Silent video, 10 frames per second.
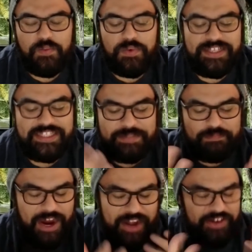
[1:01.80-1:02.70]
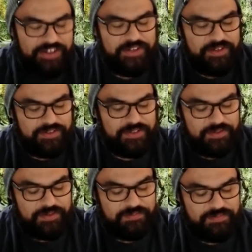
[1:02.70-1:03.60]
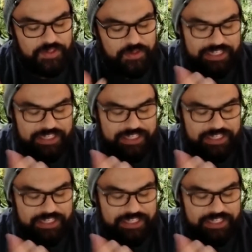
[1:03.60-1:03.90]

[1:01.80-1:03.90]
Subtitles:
inspired you to do